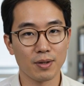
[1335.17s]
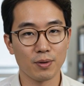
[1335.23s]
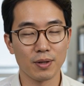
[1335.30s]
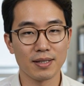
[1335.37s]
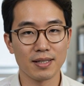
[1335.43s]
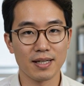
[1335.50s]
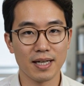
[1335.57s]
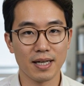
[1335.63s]

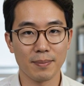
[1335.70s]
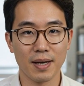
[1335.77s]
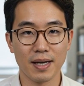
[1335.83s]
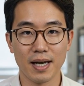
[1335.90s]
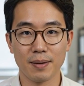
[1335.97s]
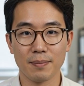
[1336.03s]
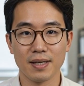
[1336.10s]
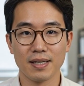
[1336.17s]
worth thinking about
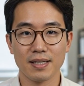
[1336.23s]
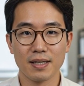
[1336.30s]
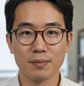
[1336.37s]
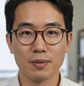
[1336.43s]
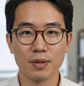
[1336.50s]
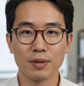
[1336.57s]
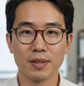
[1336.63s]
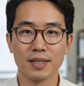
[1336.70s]
how many
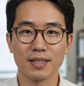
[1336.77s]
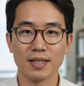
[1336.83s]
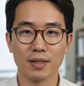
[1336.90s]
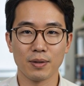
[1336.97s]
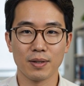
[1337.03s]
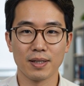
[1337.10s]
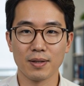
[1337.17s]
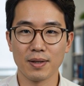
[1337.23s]
similarly
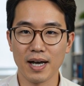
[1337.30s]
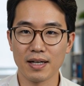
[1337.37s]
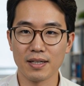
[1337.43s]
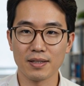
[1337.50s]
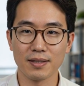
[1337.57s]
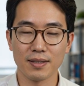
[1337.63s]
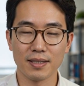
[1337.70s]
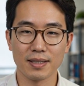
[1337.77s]
subtle
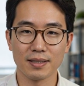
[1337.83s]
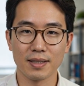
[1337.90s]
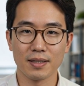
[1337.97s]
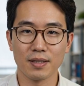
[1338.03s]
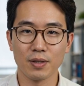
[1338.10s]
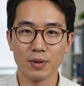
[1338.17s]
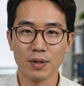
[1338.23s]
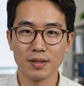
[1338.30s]
interactions
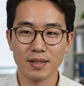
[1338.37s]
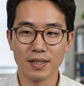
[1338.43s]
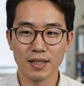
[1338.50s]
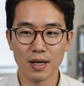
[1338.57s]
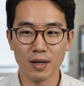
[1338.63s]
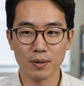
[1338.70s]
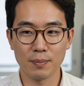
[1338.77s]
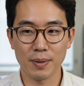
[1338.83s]
exist across a
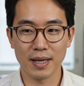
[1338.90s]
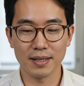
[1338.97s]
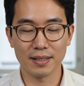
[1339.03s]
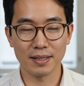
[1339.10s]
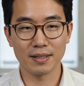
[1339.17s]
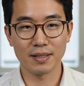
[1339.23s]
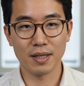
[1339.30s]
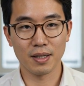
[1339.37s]
code base
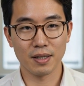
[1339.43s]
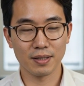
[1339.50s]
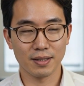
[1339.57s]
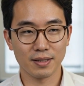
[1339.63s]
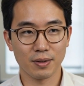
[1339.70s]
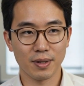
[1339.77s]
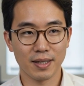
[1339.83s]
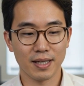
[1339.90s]
as large as
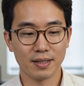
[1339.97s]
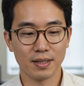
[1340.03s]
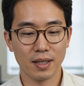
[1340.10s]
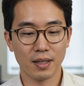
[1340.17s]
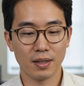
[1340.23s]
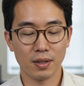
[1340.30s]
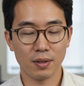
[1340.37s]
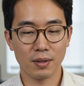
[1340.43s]
the Linux
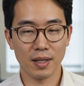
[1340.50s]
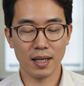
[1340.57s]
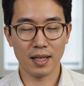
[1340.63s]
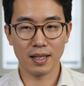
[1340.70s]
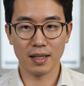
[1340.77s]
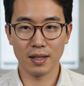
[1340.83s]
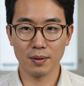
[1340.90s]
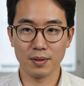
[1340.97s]
kernel,
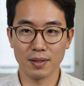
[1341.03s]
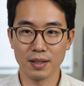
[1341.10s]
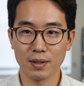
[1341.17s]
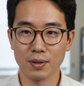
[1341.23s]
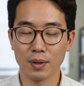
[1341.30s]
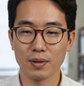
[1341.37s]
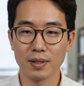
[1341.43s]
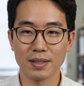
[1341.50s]
which has grown to